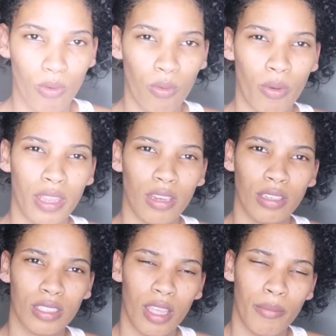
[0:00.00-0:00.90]

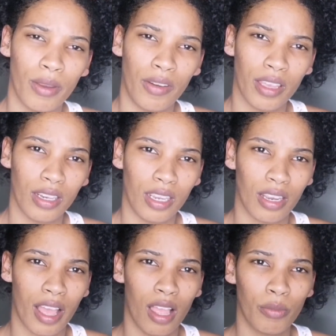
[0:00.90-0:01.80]
when America
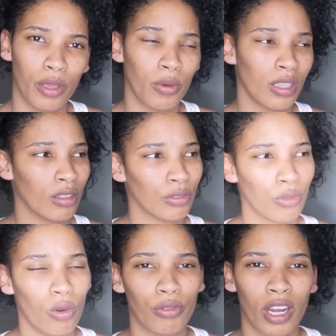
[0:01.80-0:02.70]
needed help, they were in the
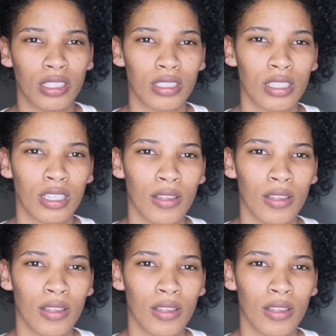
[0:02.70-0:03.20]
forefront.